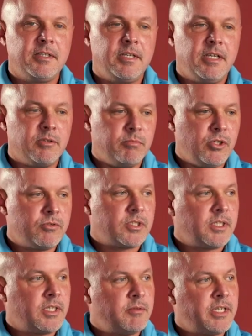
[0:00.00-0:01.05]
And the
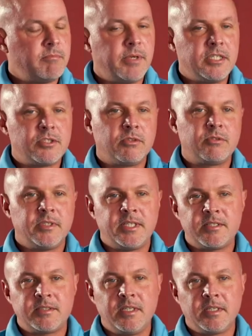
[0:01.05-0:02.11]
music and to have my children
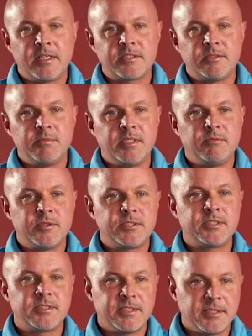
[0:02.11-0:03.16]
there sitting next to me was
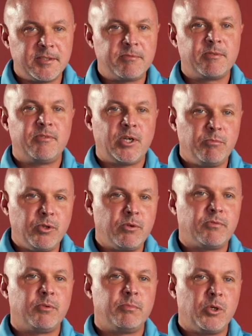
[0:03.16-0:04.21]
just a very
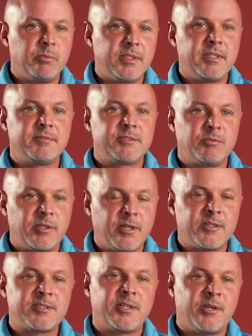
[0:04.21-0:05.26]
beautiful moment. It's where it
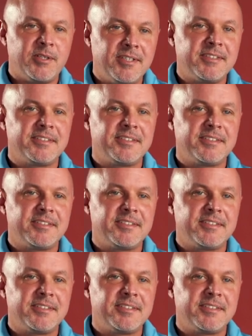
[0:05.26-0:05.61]
all started.